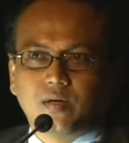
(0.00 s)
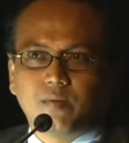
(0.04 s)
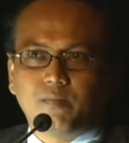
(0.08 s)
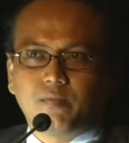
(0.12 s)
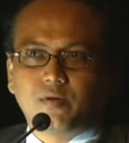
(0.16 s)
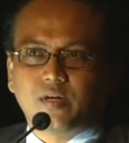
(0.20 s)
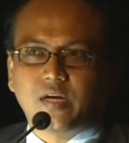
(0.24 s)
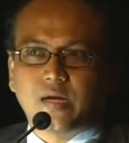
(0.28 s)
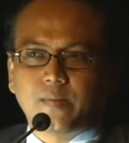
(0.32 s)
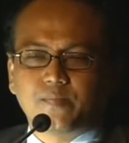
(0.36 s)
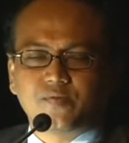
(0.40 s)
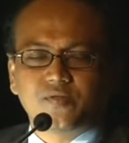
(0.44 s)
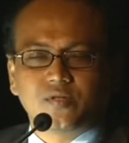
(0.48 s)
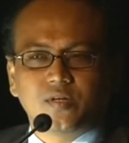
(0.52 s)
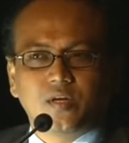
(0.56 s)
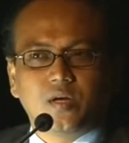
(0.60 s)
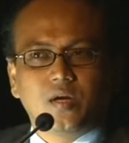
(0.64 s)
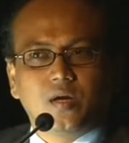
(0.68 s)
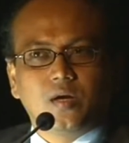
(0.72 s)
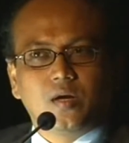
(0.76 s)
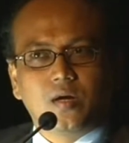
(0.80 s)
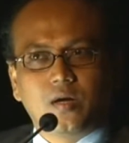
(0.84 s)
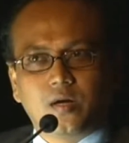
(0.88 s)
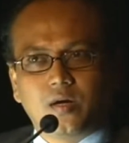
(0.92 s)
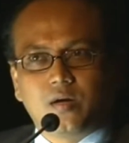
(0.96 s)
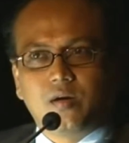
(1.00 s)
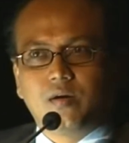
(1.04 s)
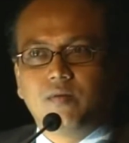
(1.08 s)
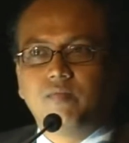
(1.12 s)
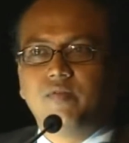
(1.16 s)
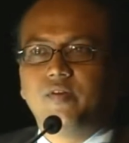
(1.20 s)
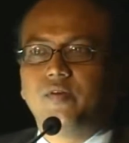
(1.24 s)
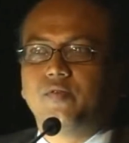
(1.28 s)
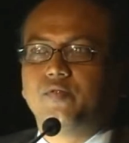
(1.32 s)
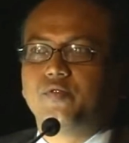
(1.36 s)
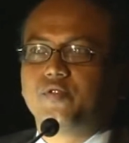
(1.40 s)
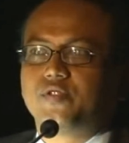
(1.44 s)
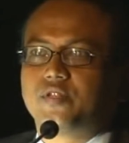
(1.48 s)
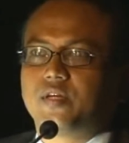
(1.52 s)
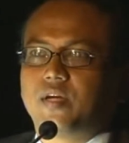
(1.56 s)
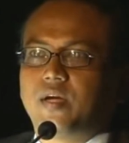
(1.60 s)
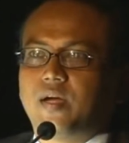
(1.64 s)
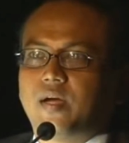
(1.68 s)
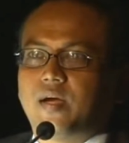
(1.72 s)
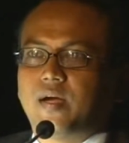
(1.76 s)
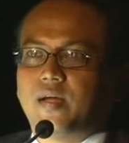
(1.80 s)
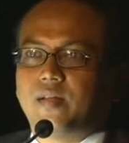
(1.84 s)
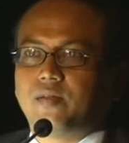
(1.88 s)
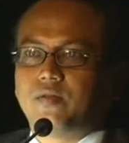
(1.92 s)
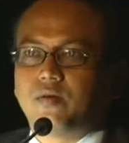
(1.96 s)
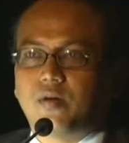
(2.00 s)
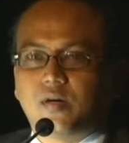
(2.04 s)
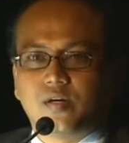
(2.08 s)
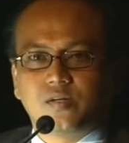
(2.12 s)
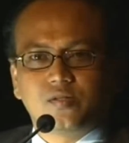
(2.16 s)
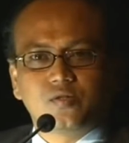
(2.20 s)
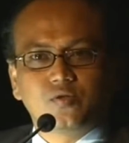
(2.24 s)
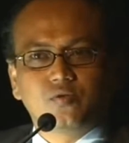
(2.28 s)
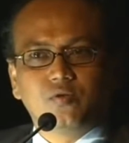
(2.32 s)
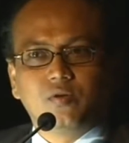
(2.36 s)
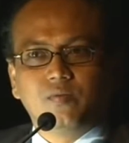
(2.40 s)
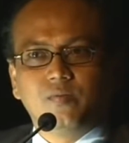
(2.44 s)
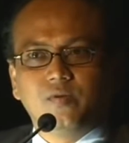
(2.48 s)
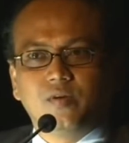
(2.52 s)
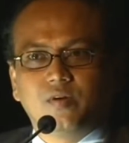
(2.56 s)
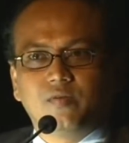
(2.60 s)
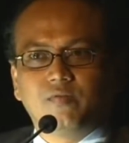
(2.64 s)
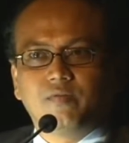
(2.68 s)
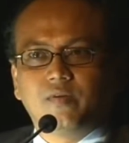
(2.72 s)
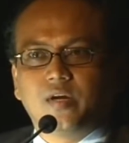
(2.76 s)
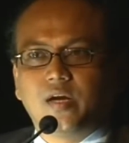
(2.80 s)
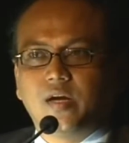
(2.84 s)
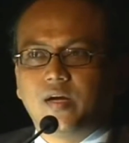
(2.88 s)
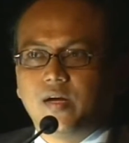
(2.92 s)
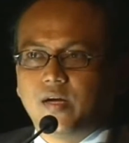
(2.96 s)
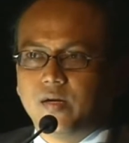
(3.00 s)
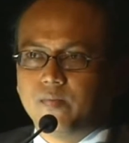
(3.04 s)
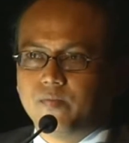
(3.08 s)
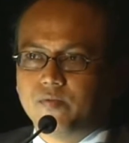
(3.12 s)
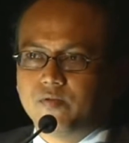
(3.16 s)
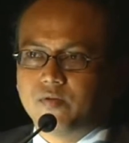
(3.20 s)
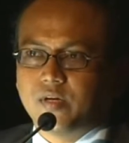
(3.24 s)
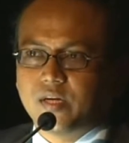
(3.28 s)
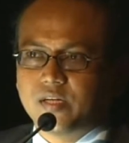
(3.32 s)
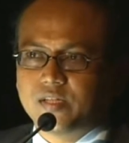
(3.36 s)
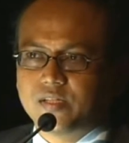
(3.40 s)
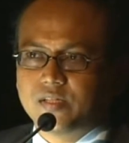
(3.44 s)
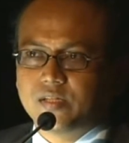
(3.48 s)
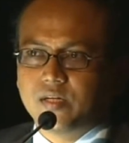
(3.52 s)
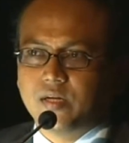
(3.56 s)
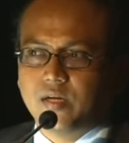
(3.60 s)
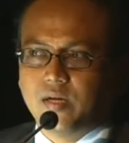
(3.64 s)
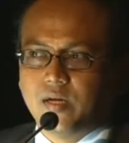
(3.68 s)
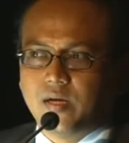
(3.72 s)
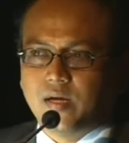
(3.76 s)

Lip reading: Perhaps her views and thoughts could be of great help to us,